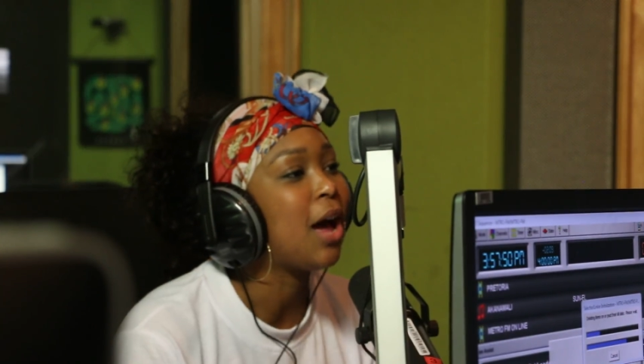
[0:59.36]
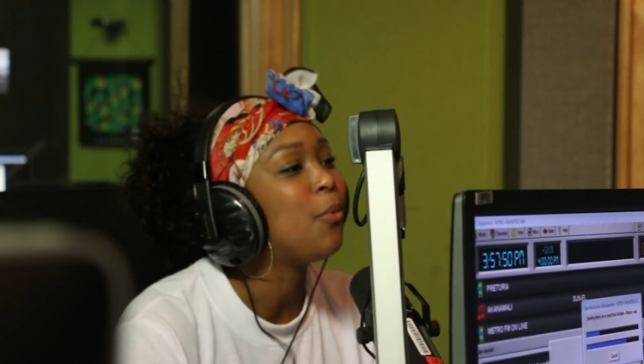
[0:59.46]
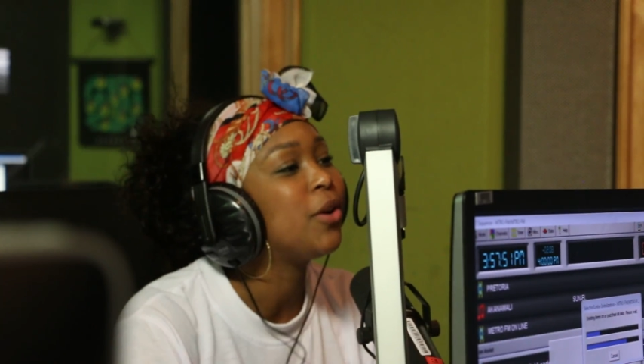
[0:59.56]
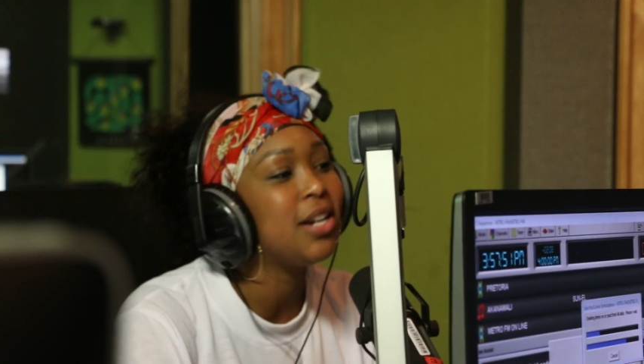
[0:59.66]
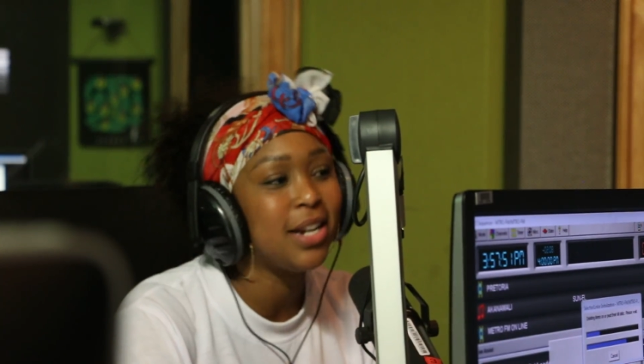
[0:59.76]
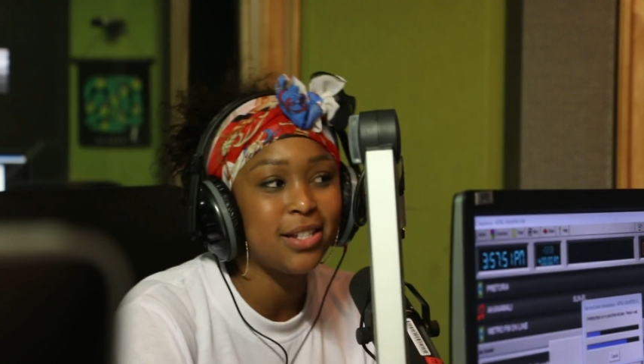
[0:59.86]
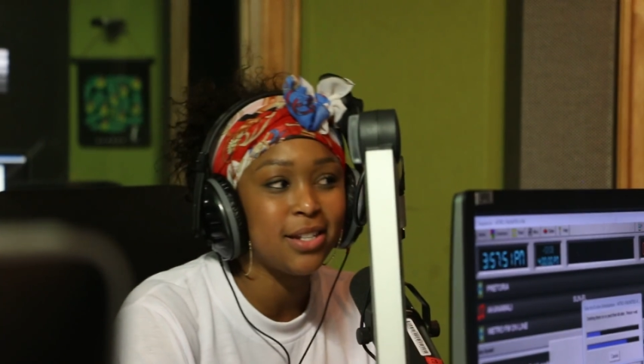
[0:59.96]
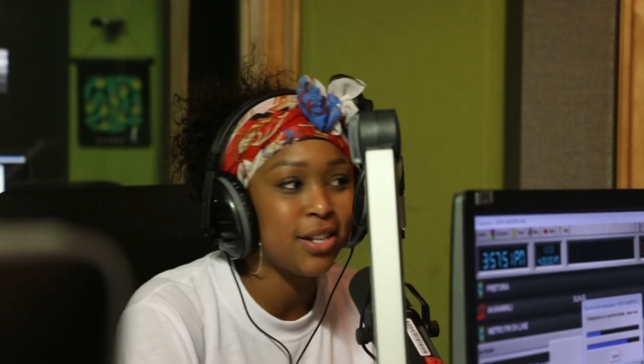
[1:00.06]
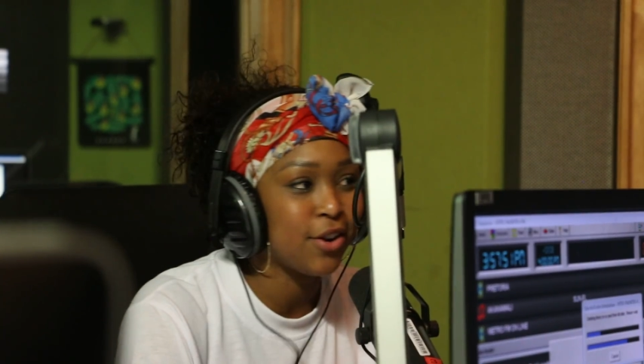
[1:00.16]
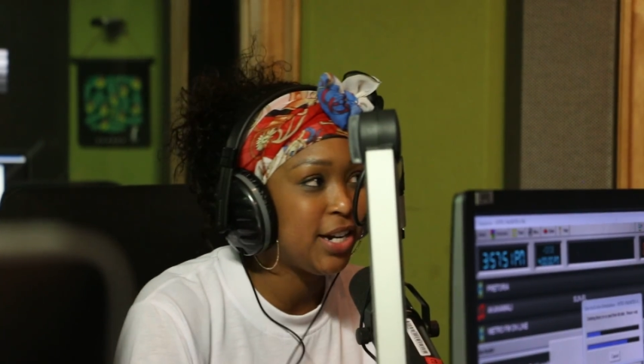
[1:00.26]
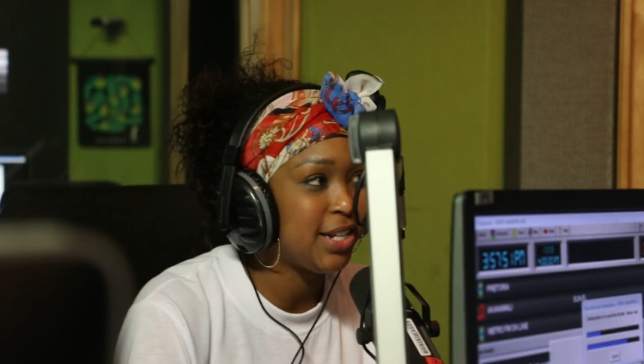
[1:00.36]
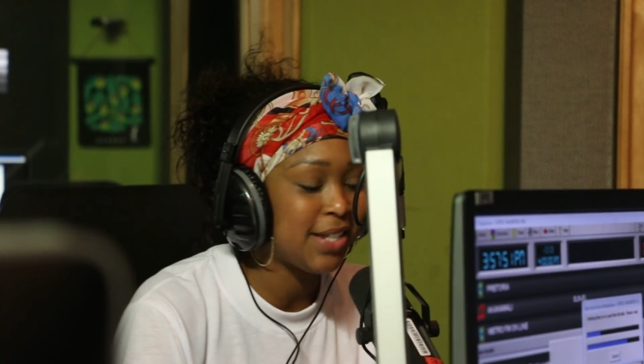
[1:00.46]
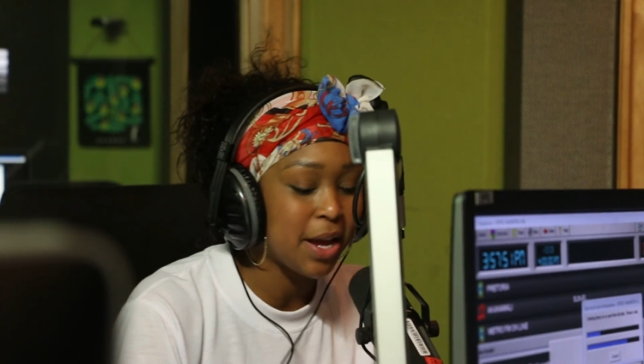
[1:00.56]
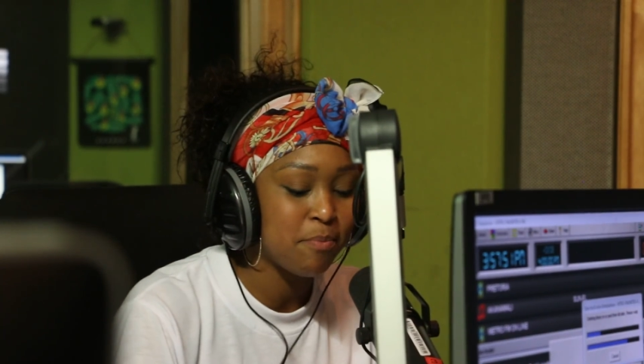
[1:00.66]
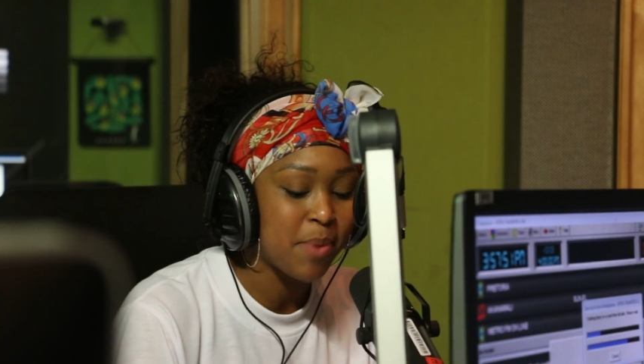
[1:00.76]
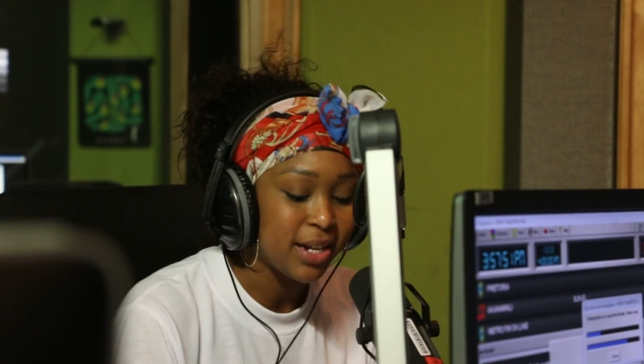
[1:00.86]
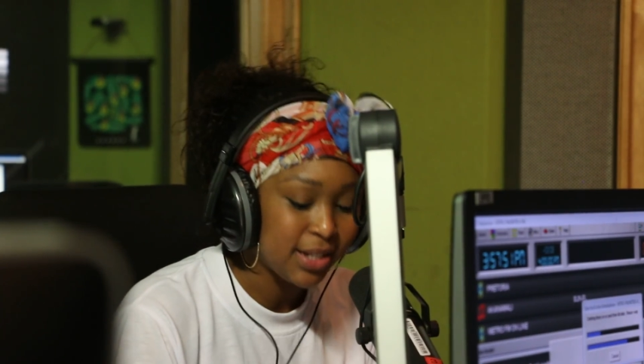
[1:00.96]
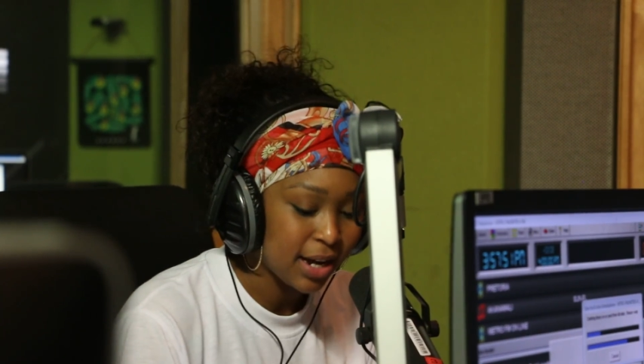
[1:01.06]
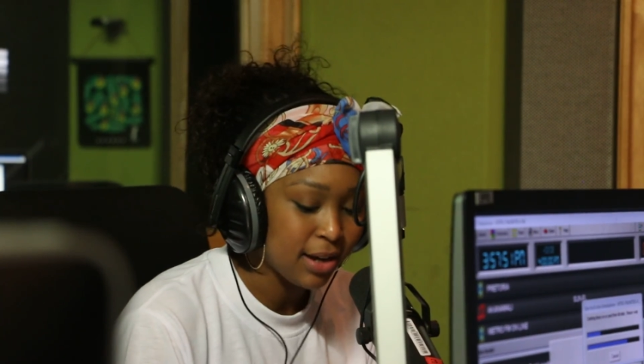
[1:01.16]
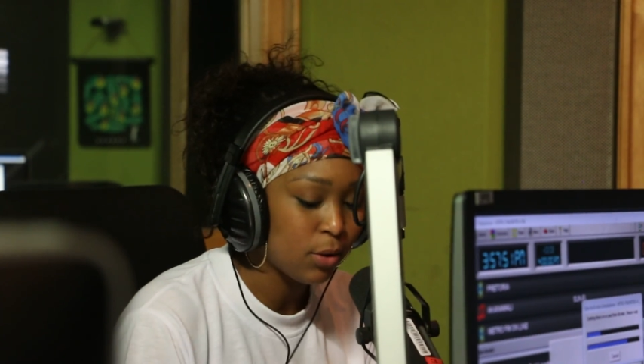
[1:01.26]
I wouldn't necessarily say
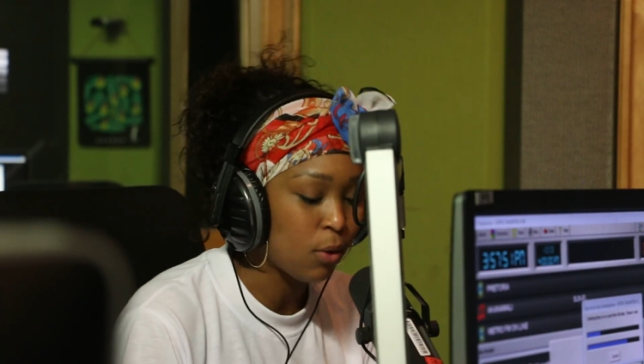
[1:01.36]
better.